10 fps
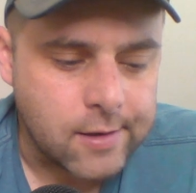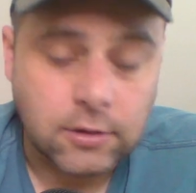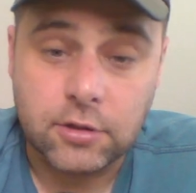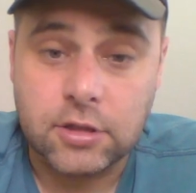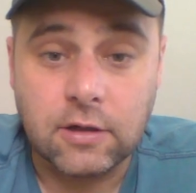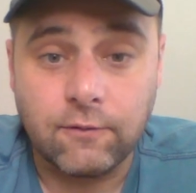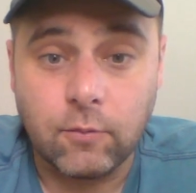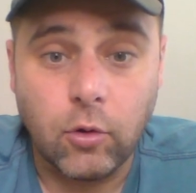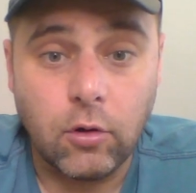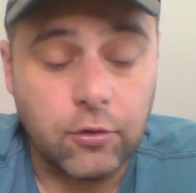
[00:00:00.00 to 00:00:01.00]
Good stuff from
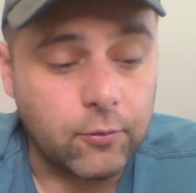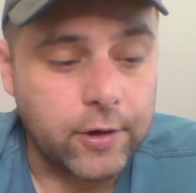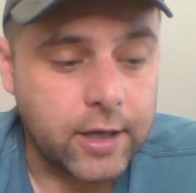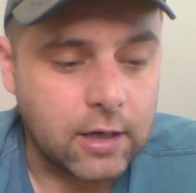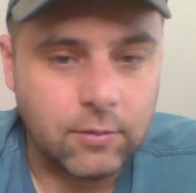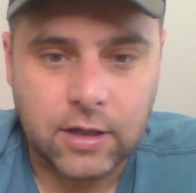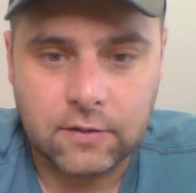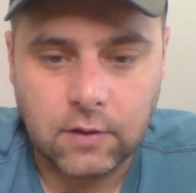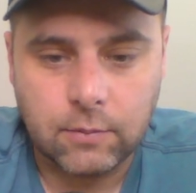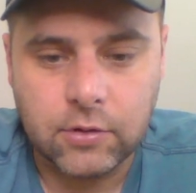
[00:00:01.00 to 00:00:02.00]
all three, and I'll, like I
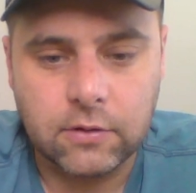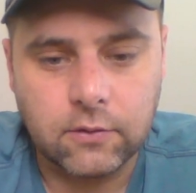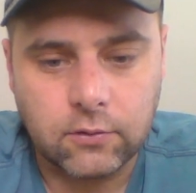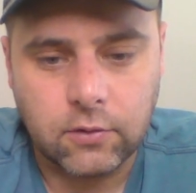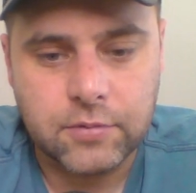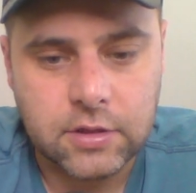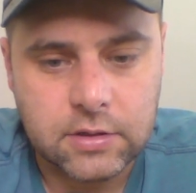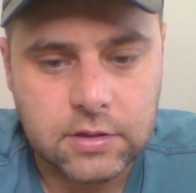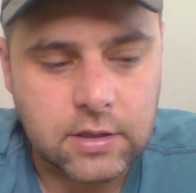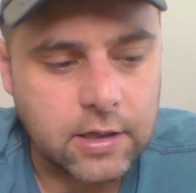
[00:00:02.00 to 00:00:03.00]
said, I'll put the
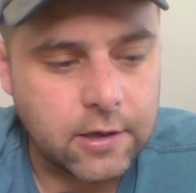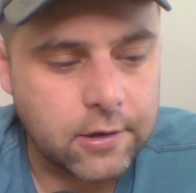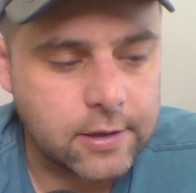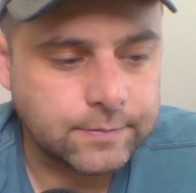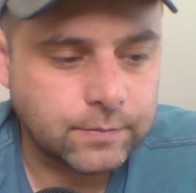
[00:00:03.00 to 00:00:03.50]
descriptions in there. Uh,